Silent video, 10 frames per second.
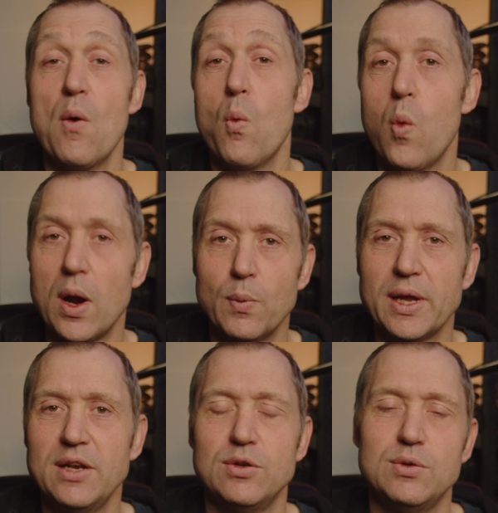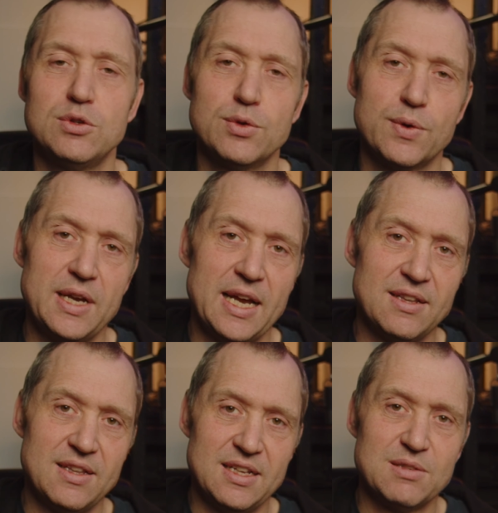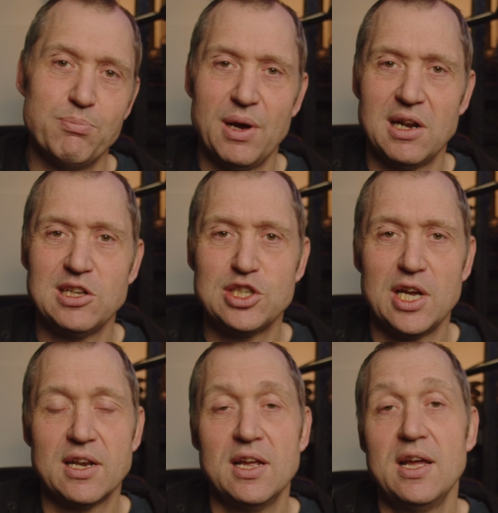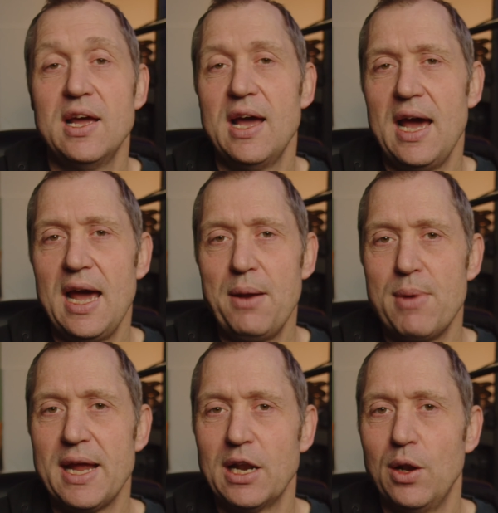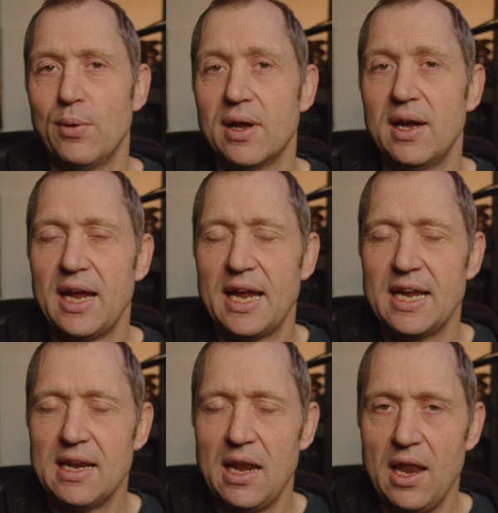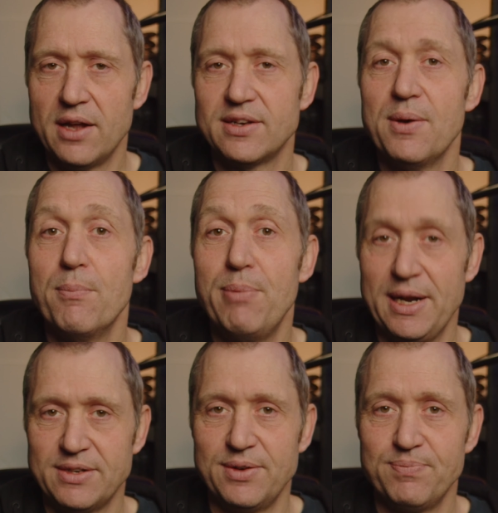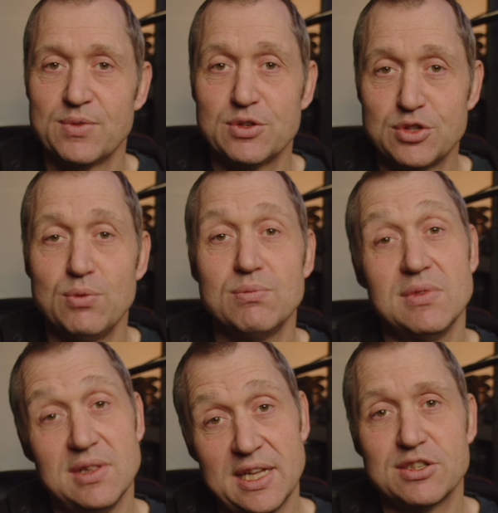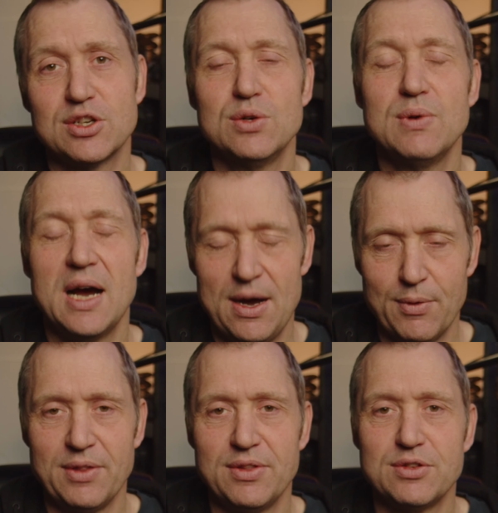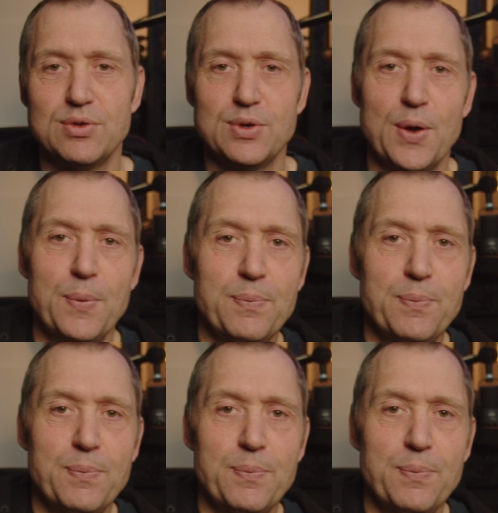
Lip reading: what we can do to create this bottle shot and make it look a lot better. So let's go out in the studio.